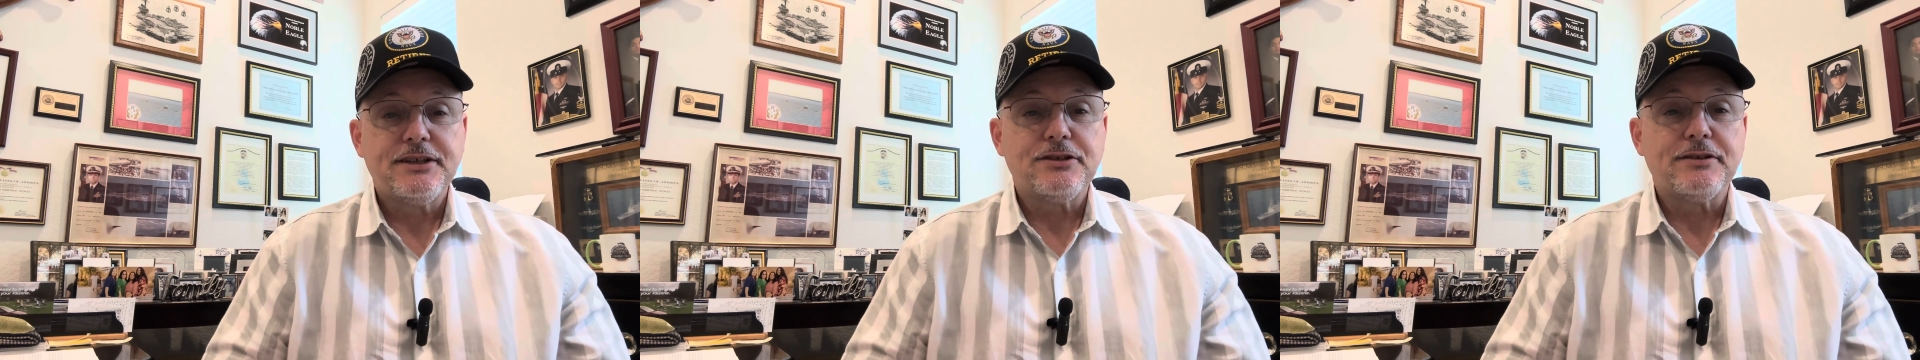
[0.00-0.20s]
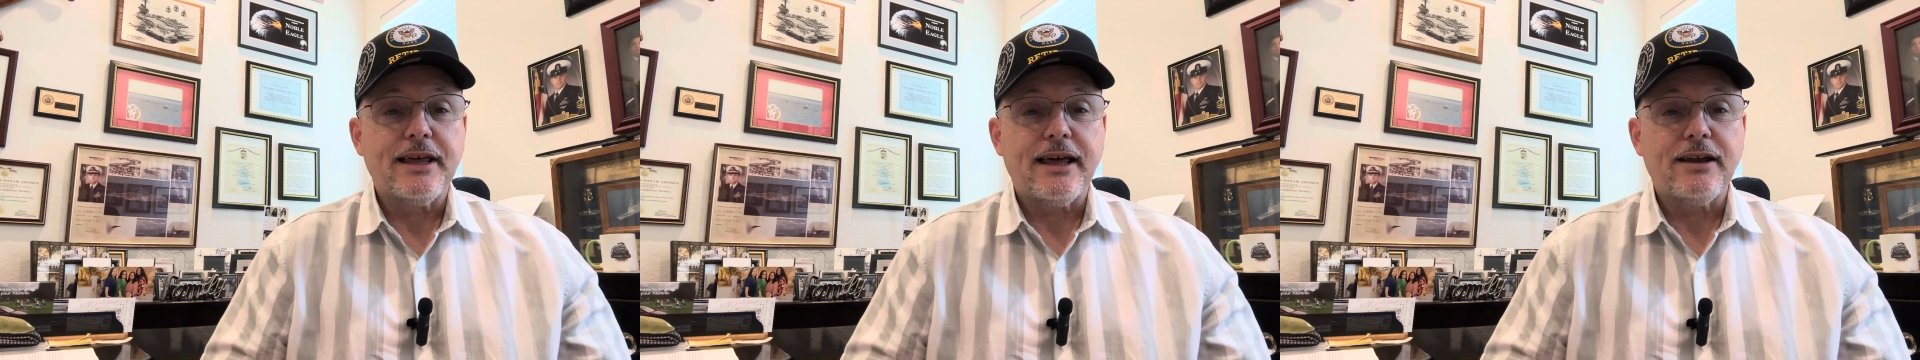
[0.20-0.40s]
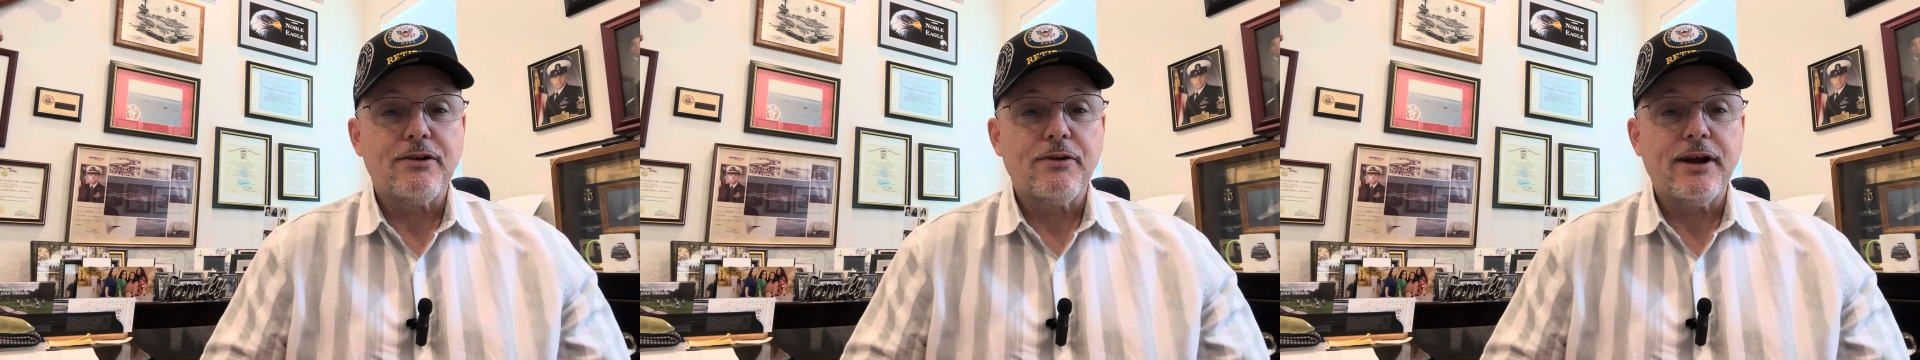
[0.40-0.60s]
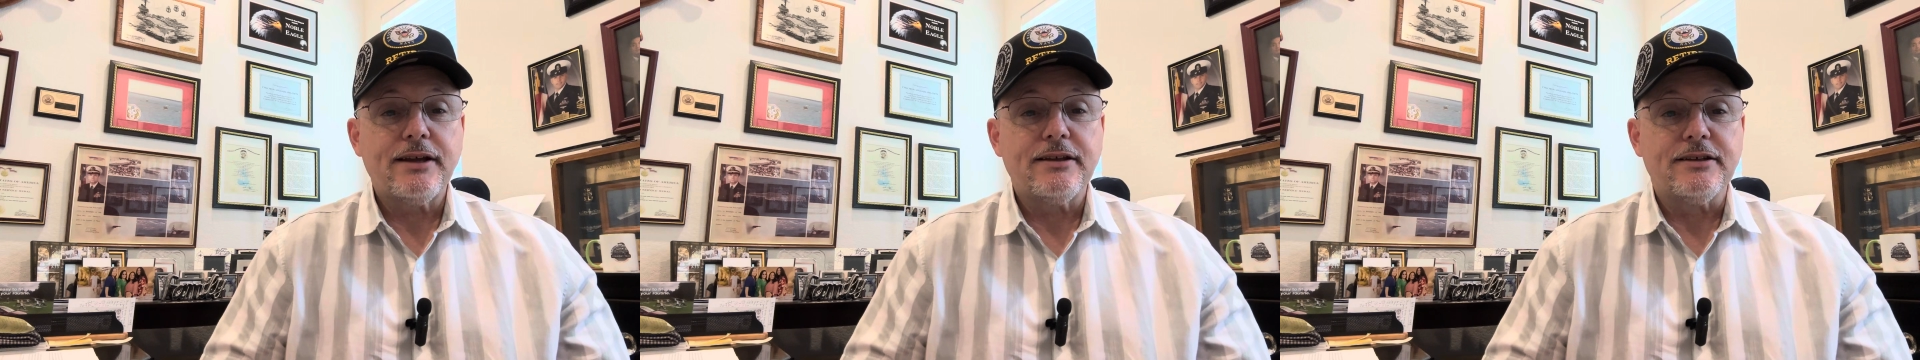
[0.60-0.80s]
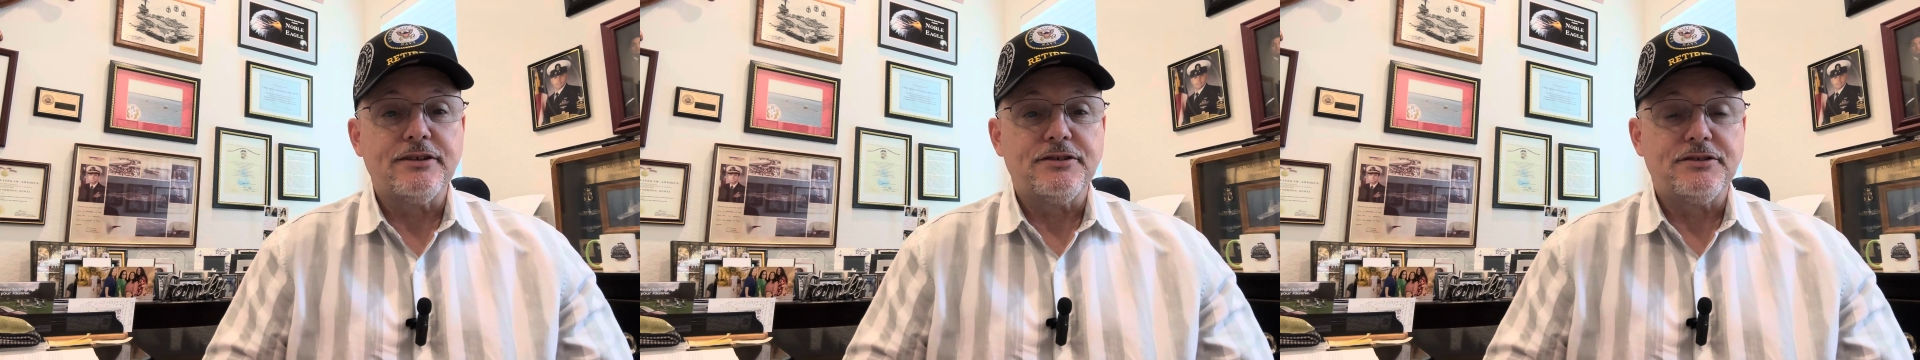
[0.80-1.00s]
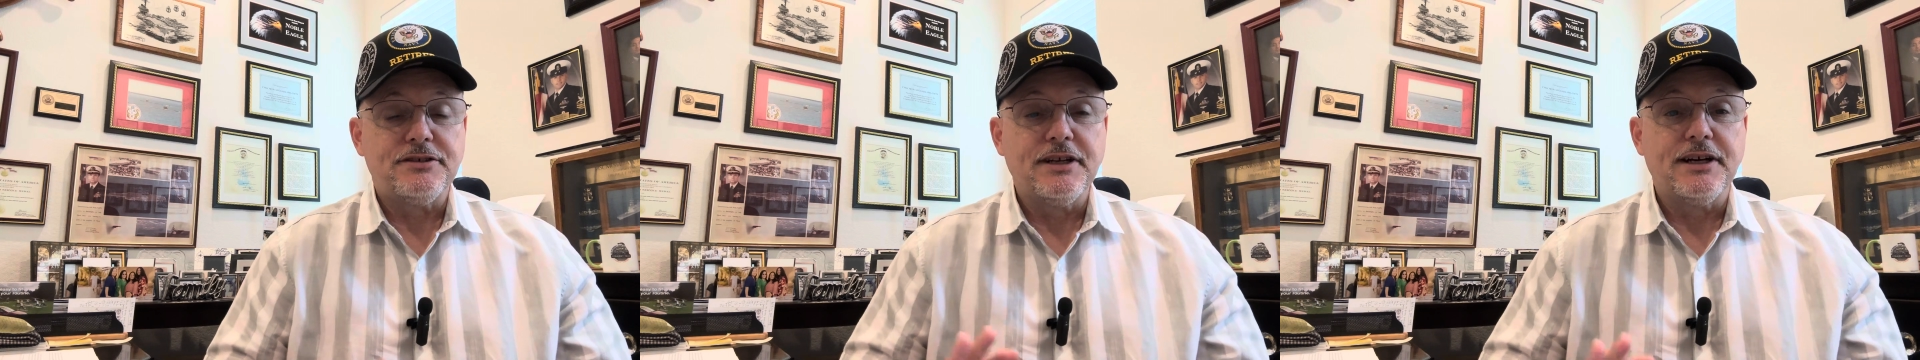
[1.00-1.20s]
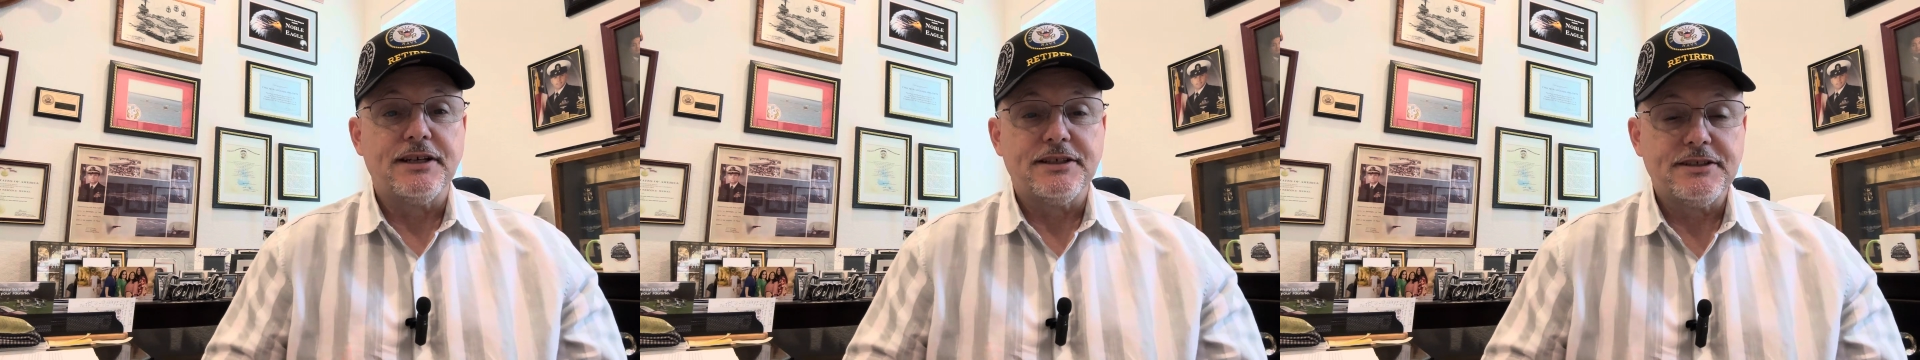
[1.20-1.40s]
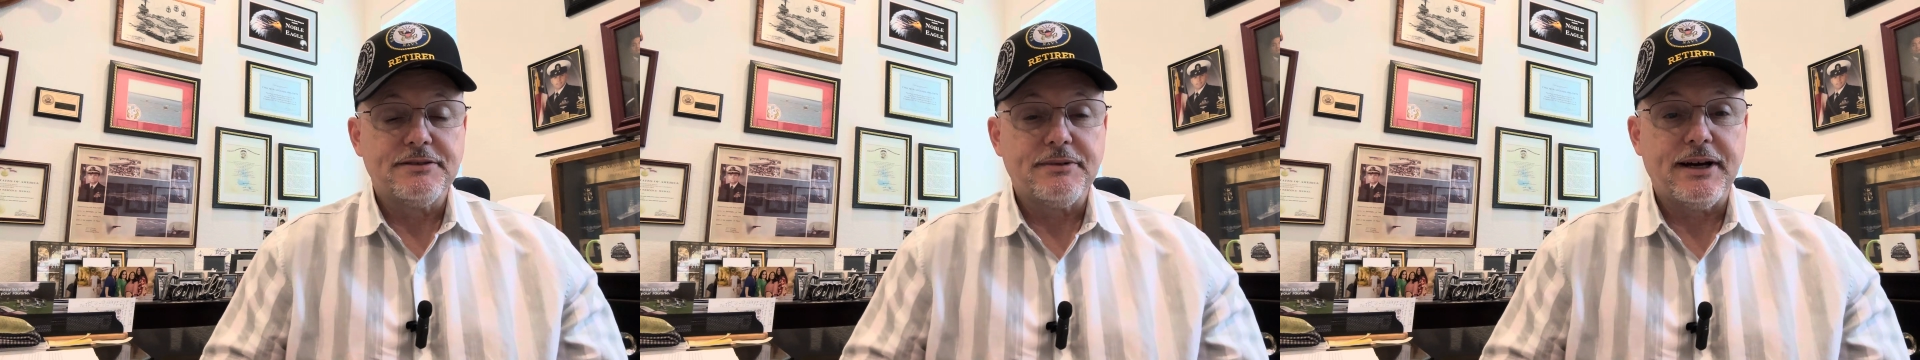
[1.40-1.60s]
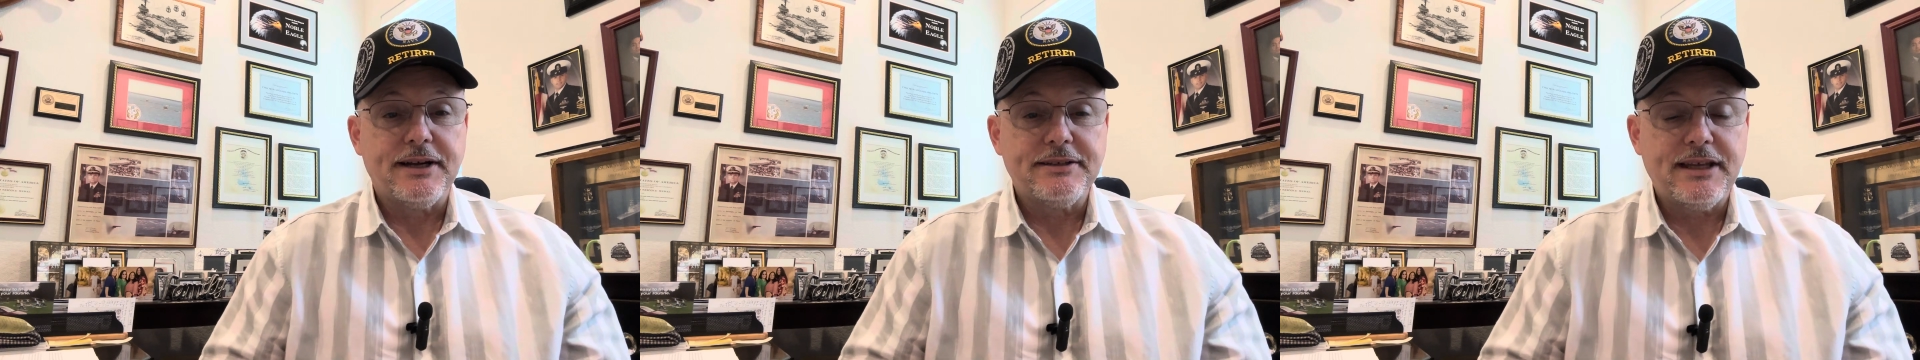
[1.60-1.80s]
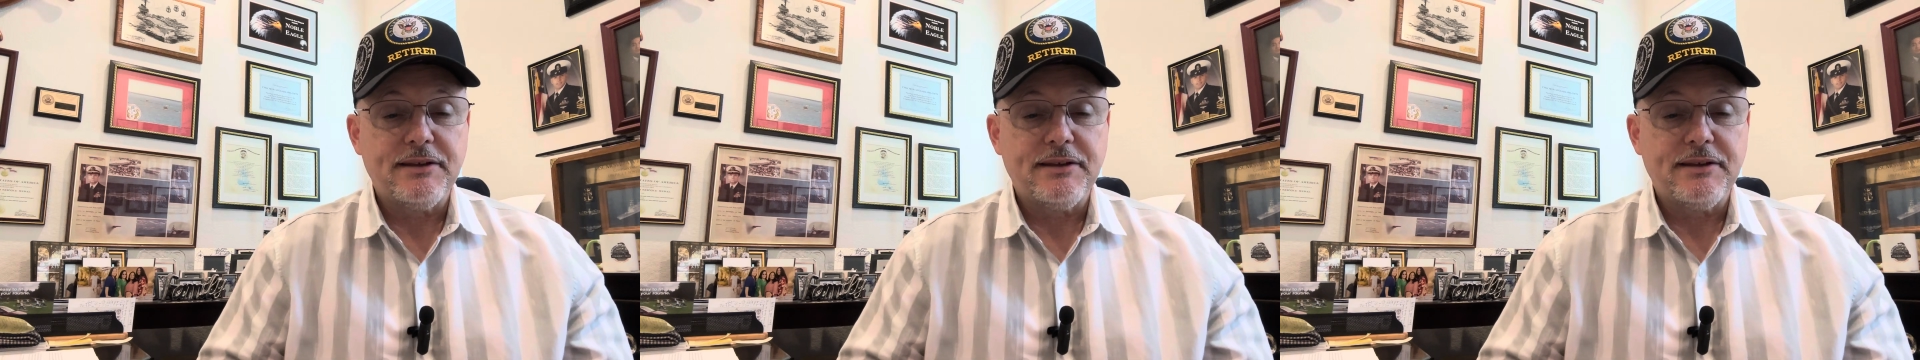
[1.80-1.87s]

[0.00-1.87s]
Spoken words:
So that array is done, right?